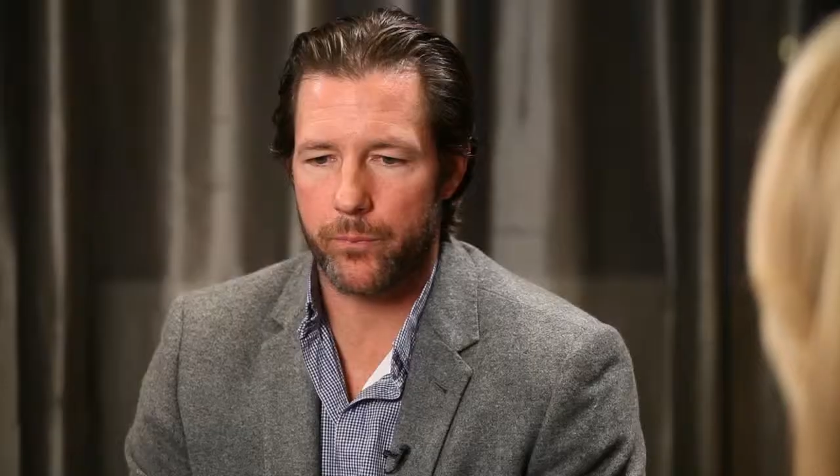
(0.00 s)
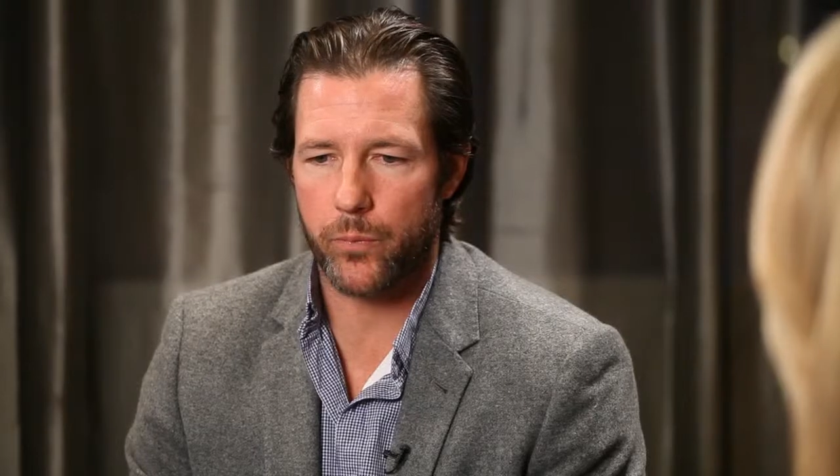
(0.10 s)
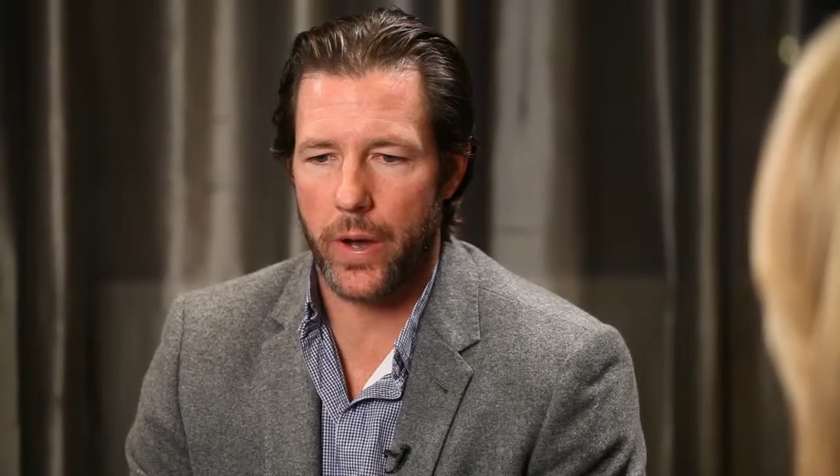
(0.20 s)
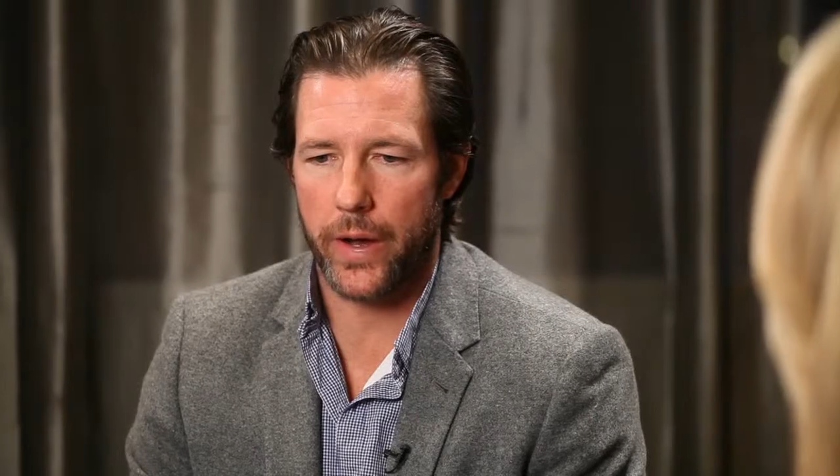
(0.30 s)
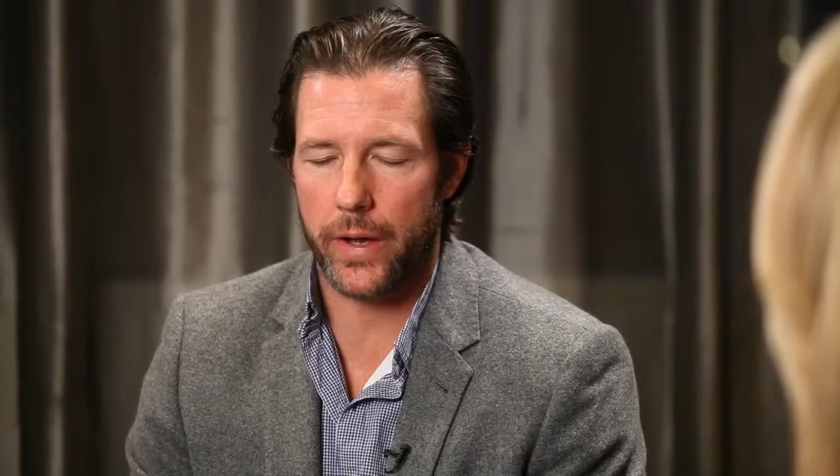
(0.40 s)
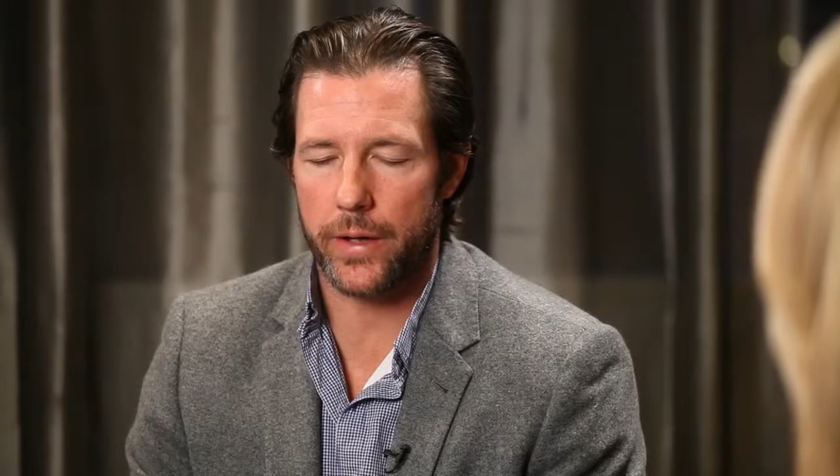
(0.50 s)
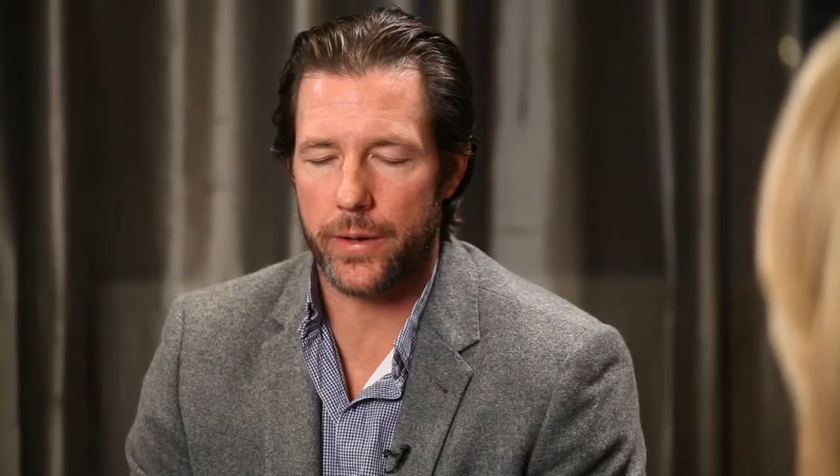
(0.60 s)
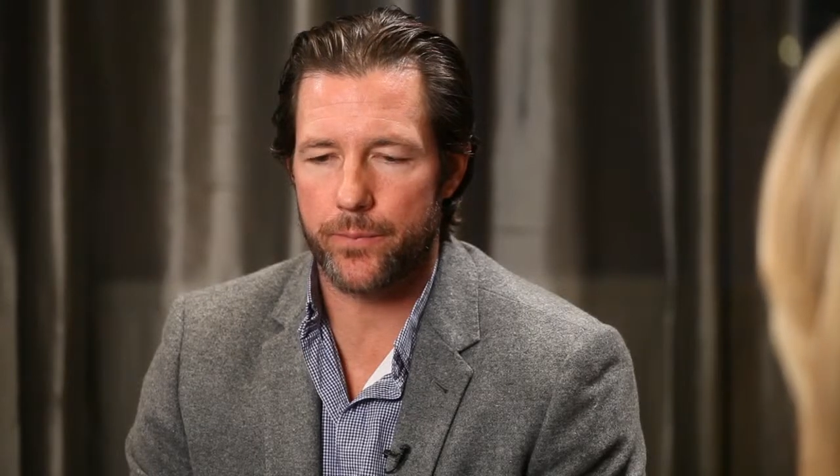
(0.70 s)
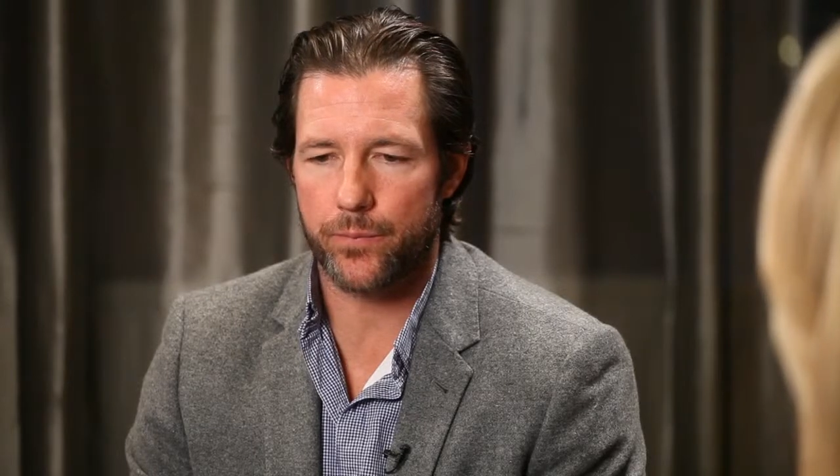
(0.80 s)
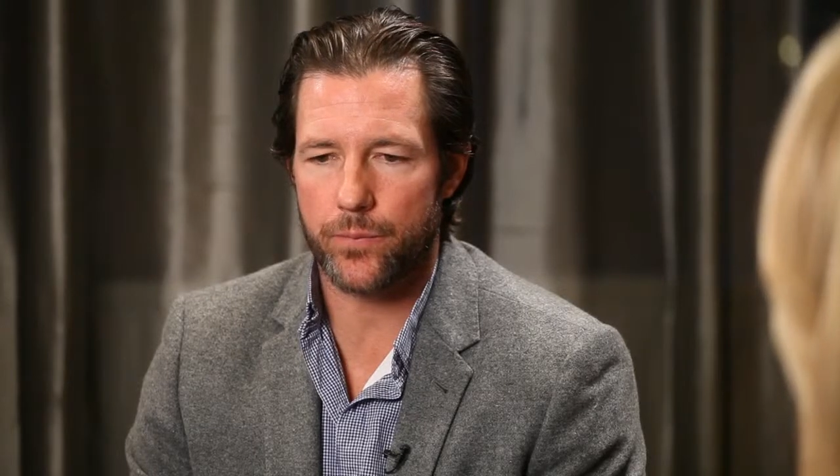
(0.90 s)

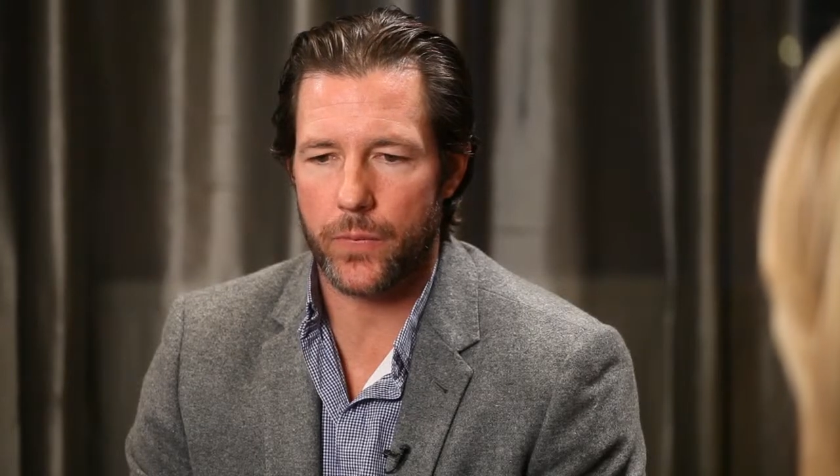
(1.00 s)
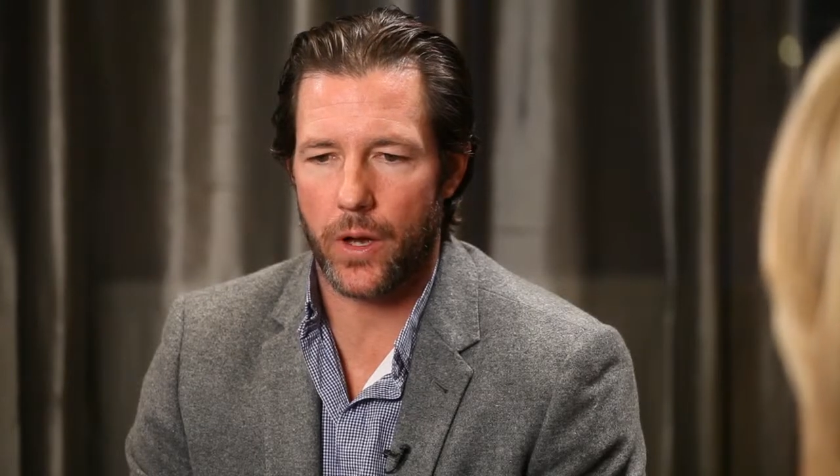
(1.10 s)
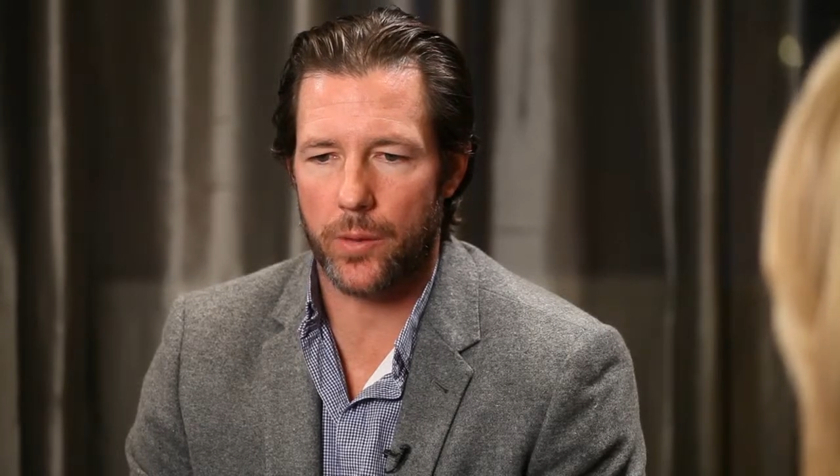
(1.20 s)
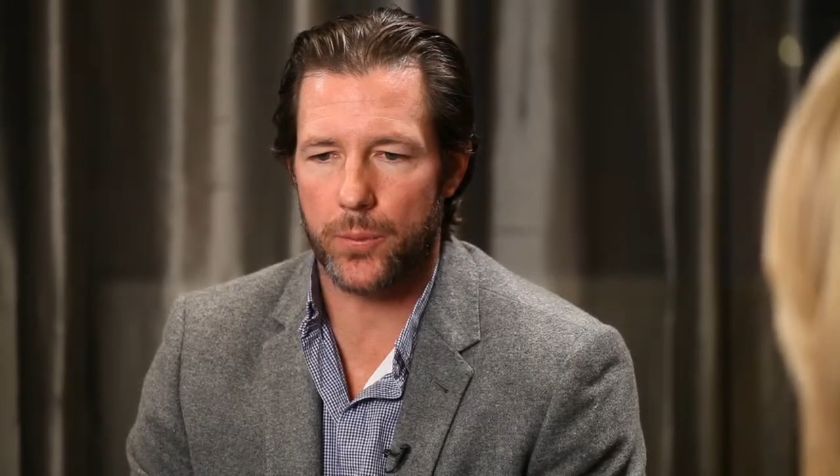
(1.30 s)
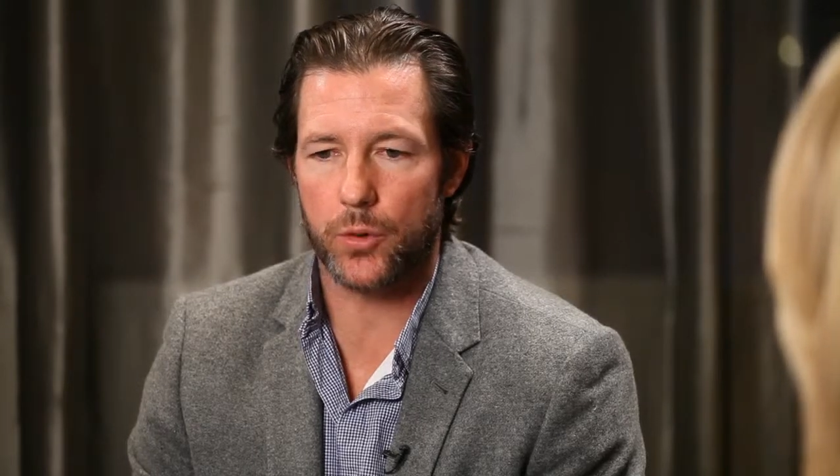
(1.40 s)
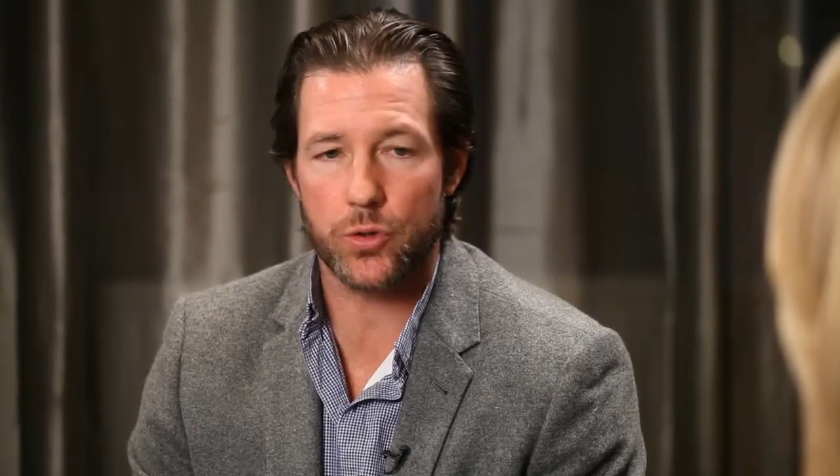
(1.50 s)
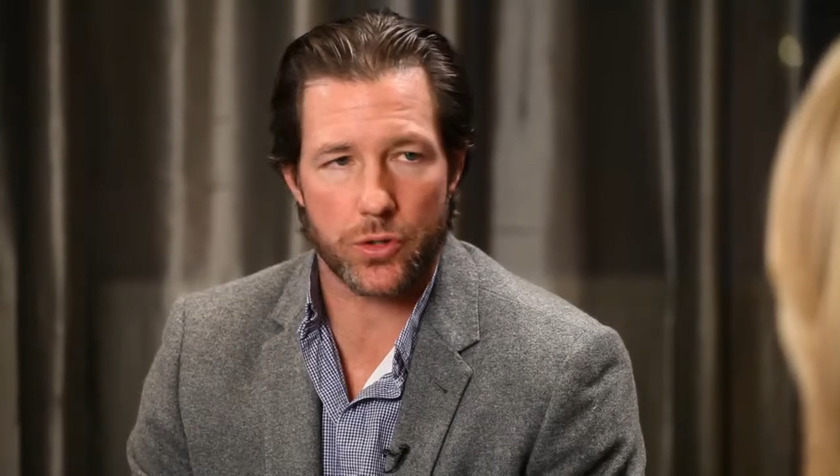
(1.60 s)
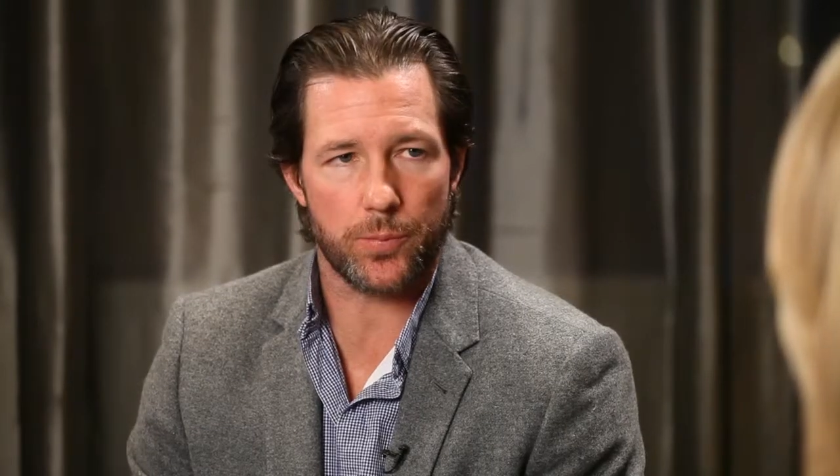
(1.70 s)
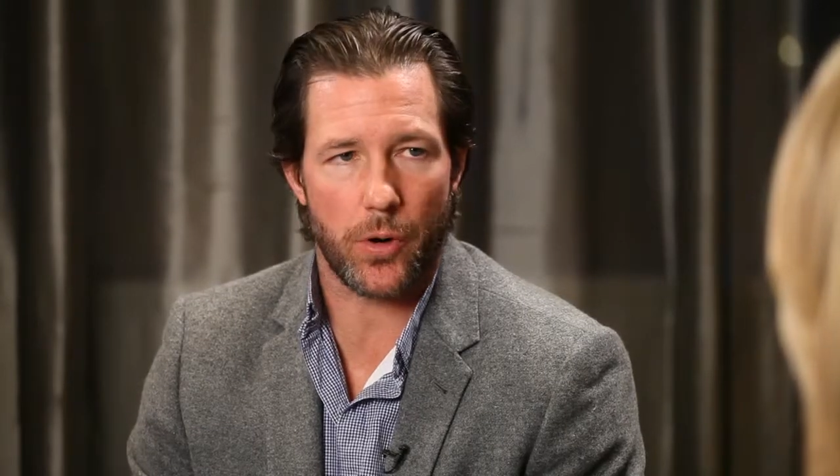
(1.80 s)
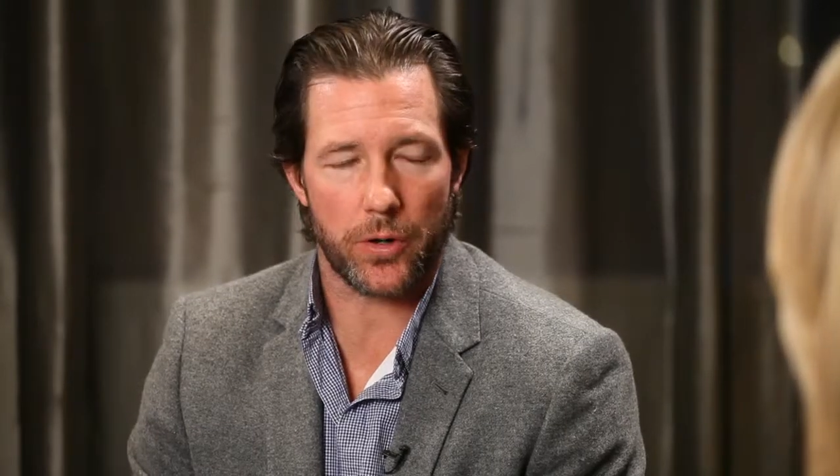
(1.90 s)
My uh,
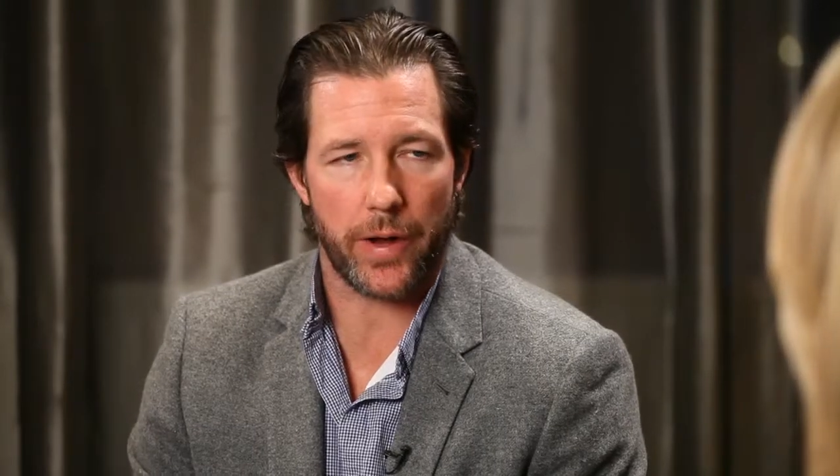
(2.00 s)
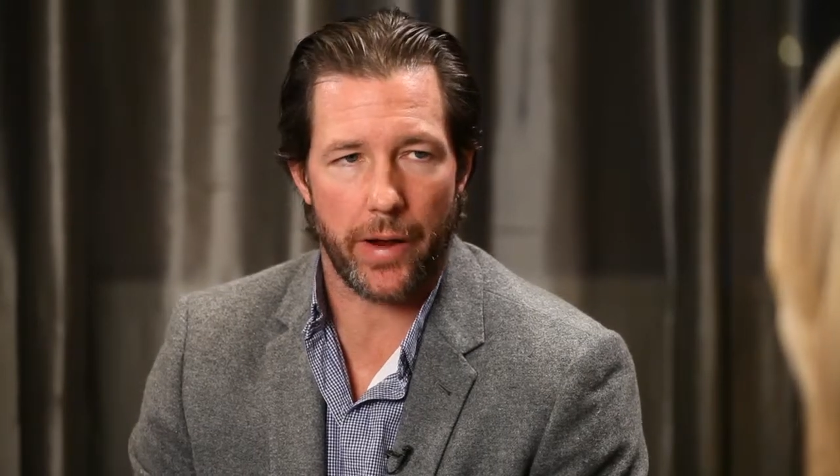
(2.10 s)
producing partner,